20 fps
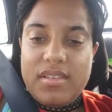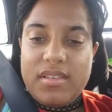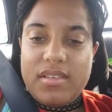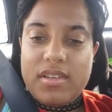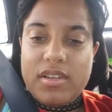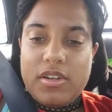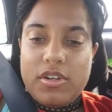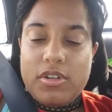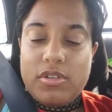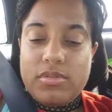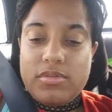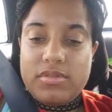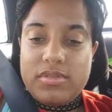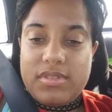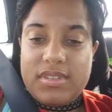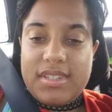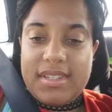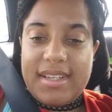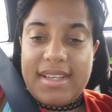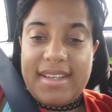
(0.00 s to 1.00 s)
So
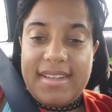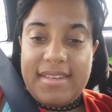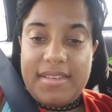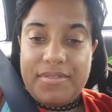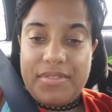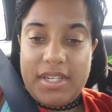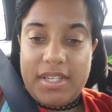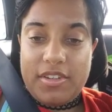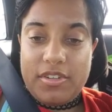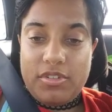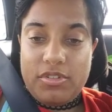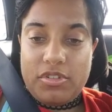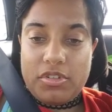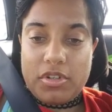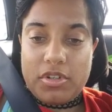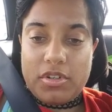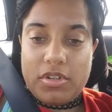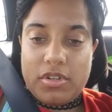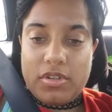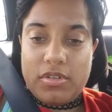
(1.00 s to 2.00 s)
today's video
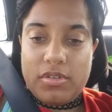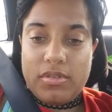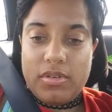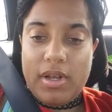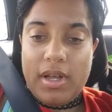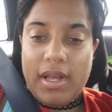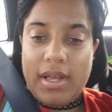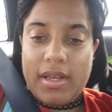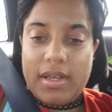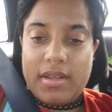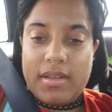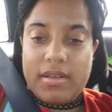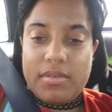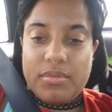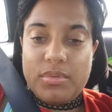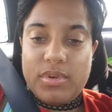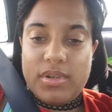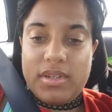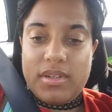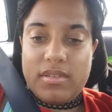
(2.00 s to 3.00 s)
journal, I
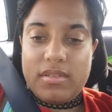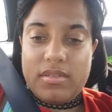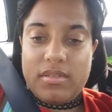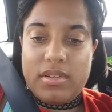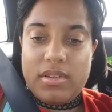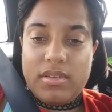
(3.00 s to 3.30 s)
went